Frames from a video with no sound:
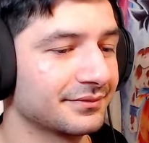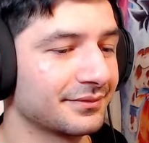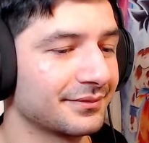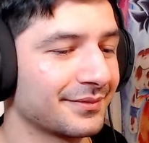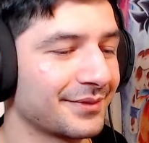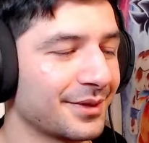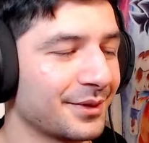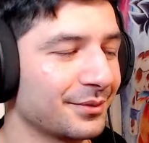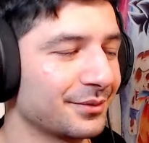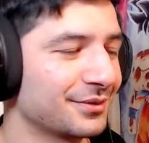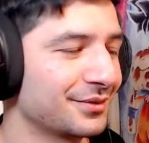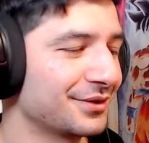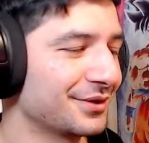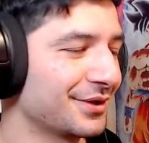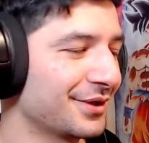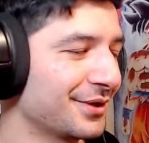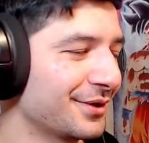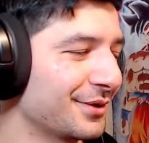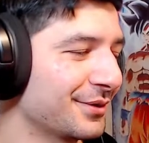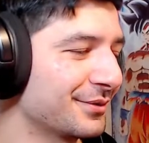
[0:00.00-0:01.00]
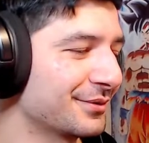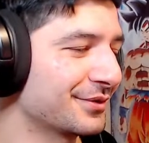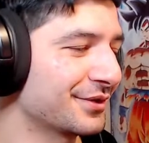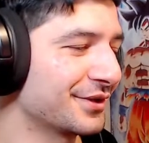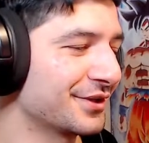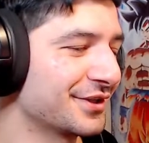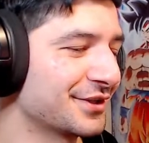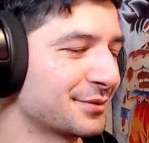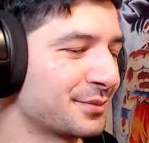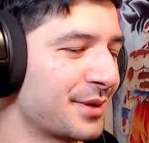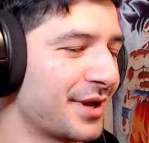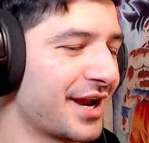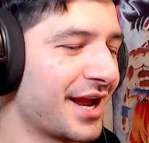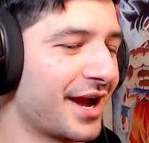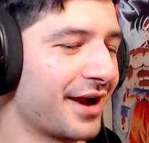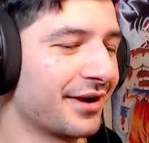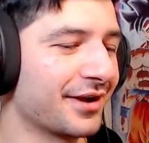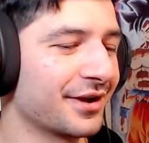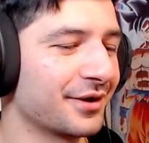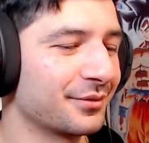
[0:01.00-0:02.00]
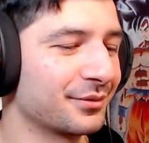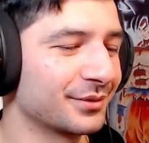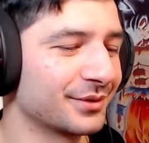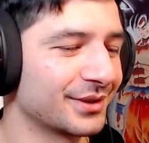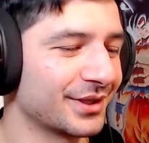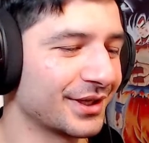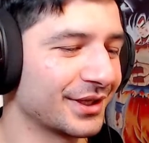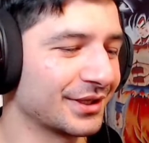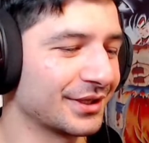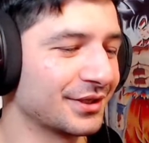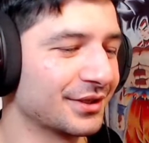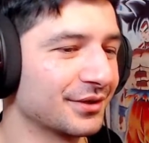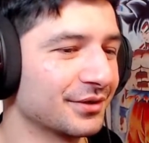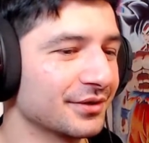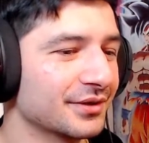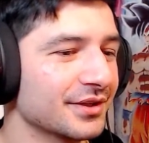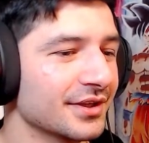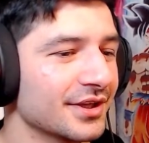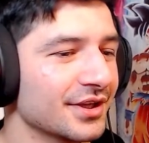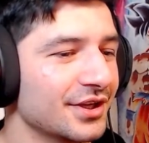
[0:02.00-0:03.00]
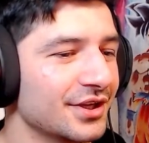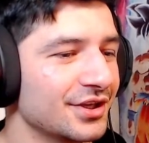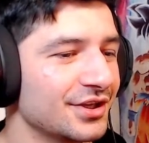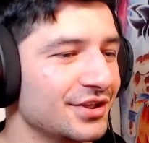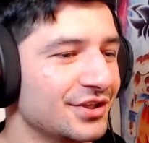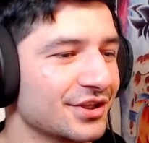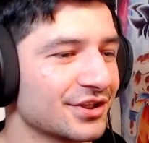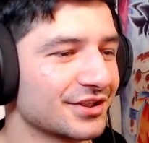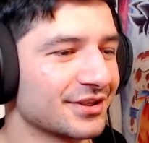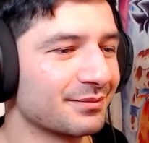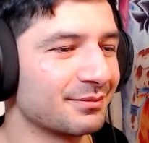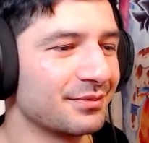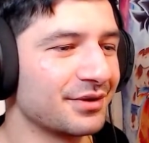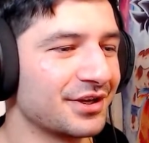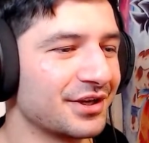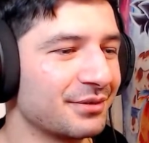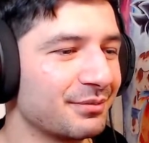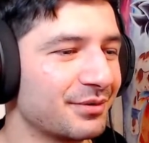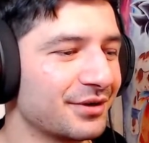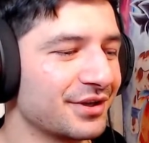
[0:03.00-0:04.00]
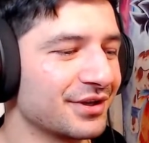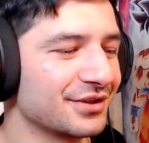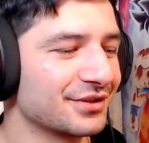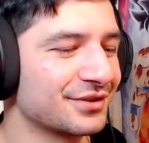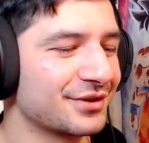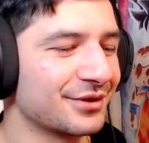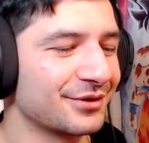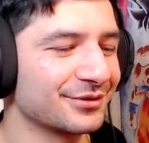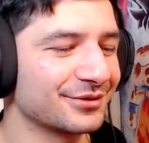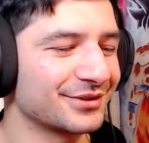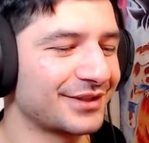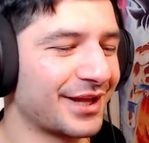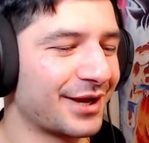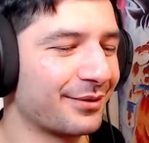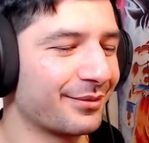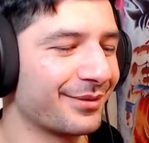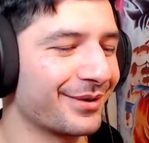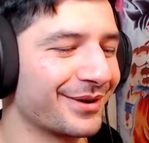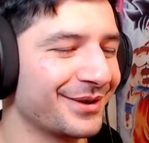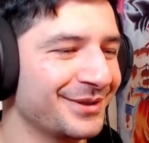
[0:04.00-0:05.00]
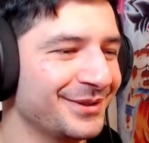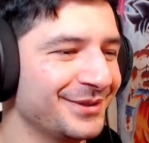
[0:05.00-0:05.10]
Okay, okay. This man out here would like, you know, he doesn't mean it, but it goes that way.